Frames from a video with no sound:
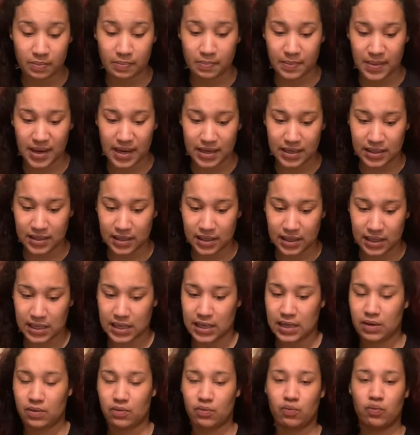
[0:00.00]

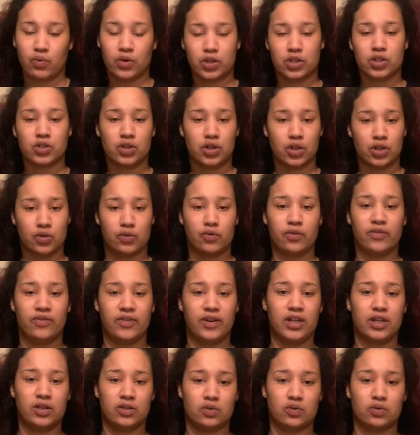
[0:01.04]
mainly, which the three
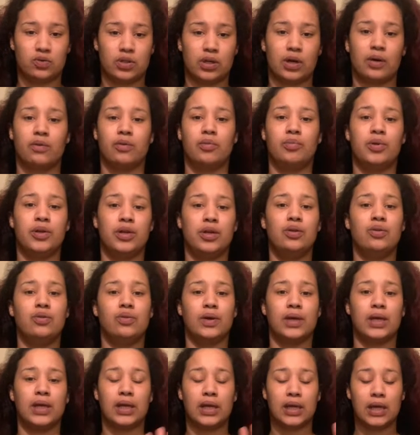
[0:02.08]
videos which I will be
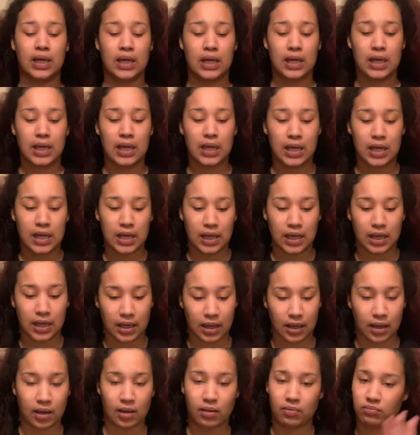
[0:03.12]
doing
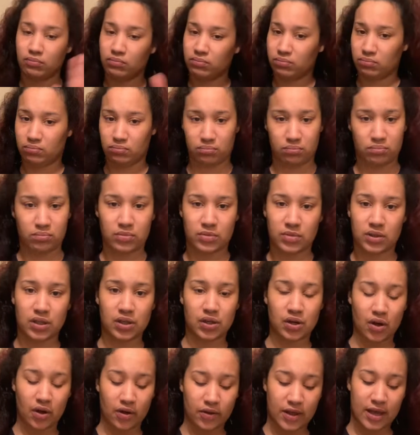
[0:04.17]
and
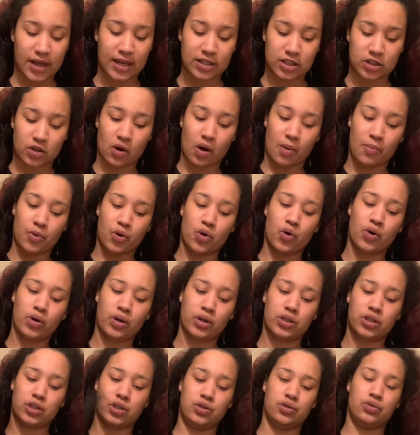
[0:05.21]
all that. So I'm
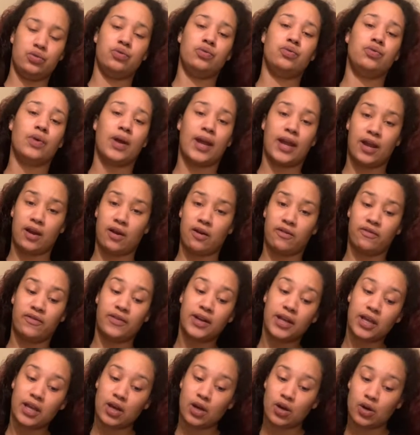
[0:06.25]
going to do hair
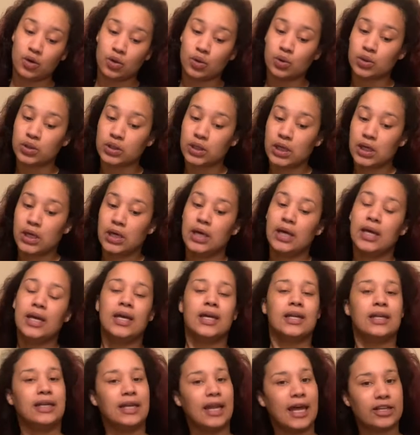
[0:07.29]
videos,
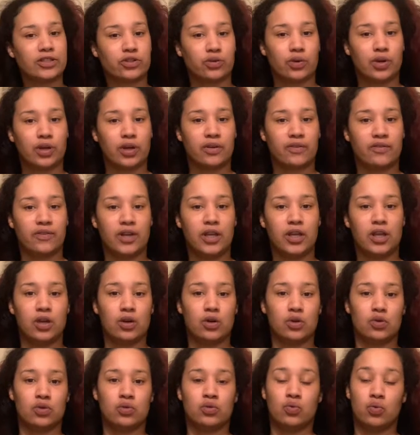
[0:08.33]
natural hair
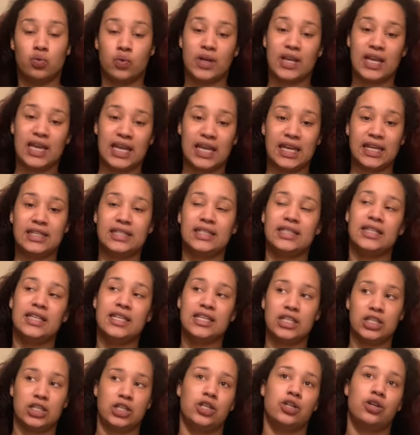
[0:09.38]
videos, wigs.
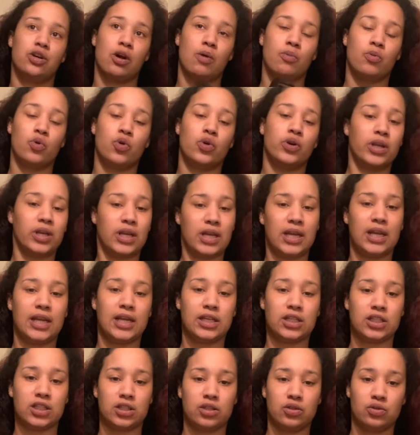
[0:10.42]
This year I'm going to get
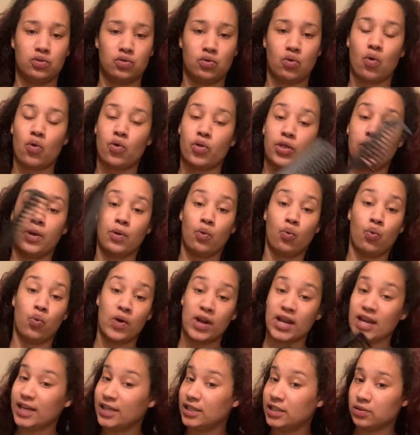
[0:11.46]
into the
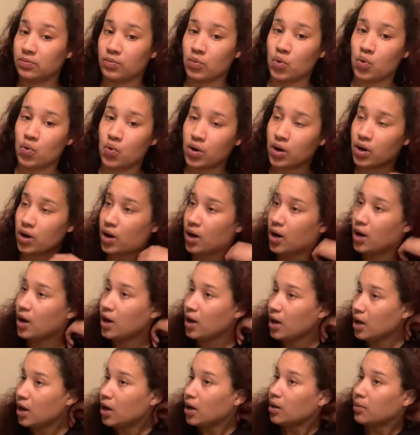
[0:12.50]
wigs more
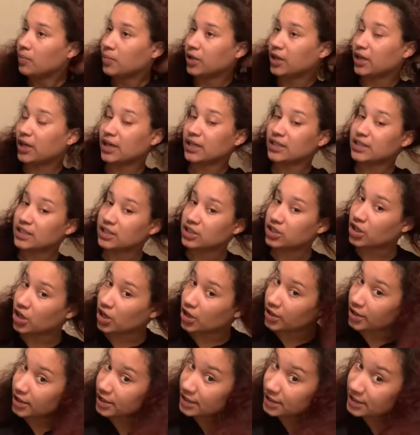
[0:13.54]
because, as
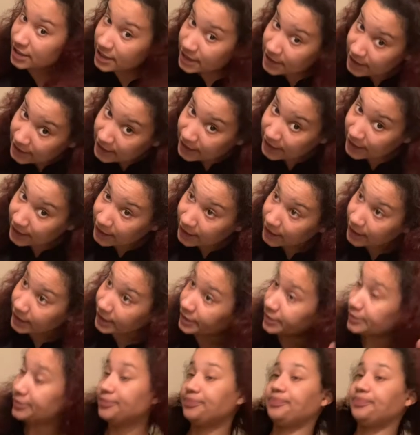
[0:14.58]
y'all can see,